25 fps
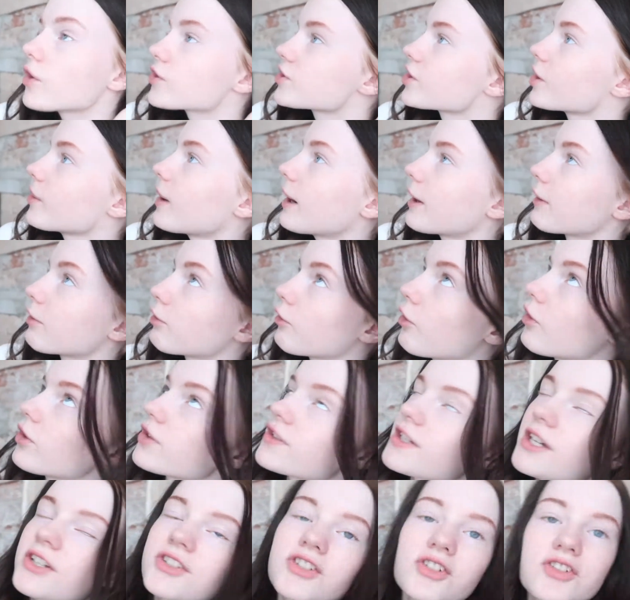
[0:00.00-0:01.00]
Also, I
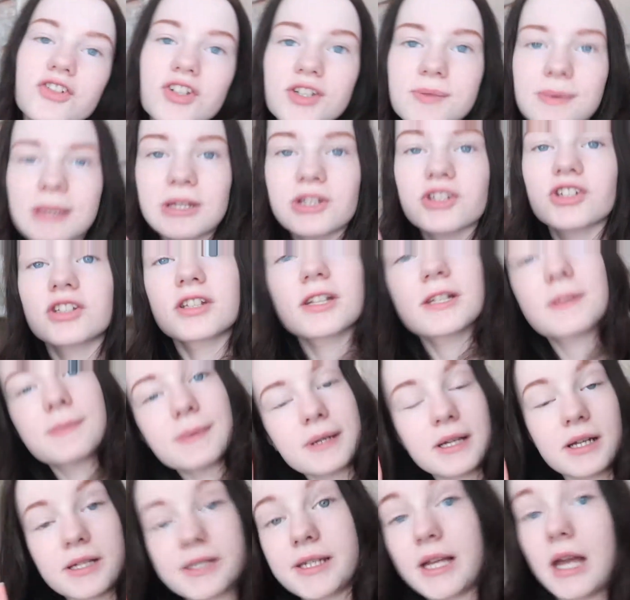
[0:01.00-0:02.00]
thought I should just mention this
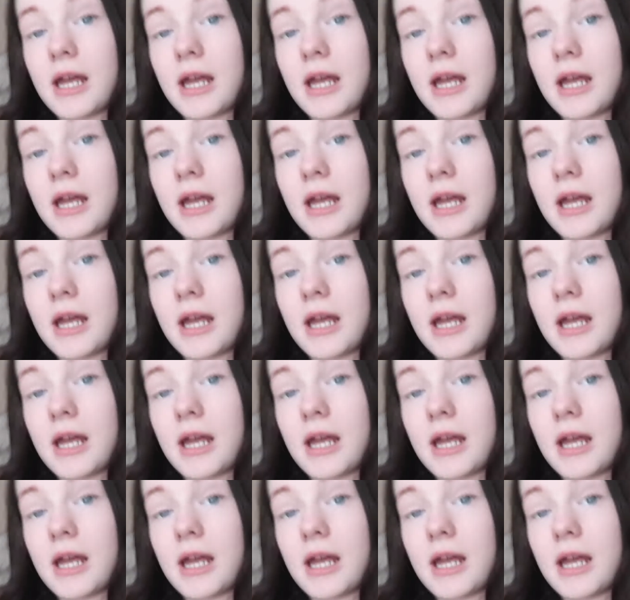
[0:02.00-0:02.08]
because